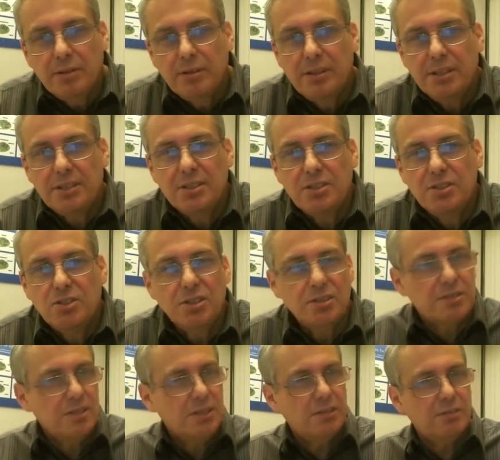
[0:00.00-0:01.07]
of this is,
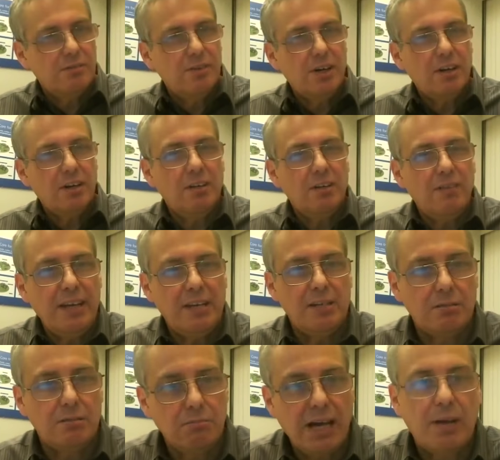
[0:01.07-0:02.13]
just think of an
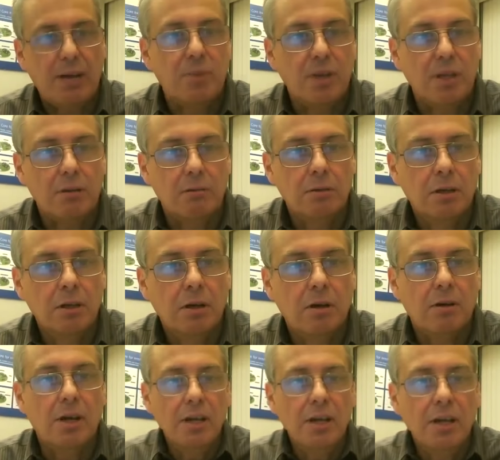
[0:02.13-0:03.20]
event happening, all
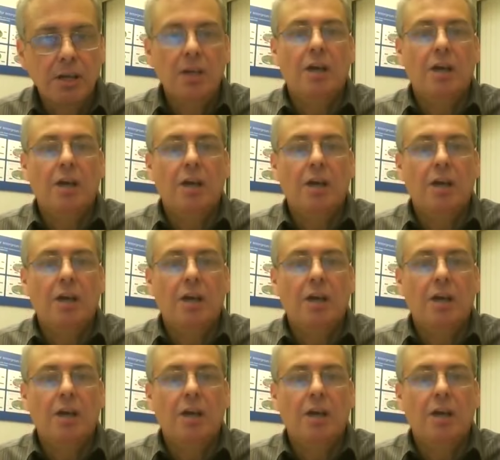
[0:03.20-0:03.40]
right?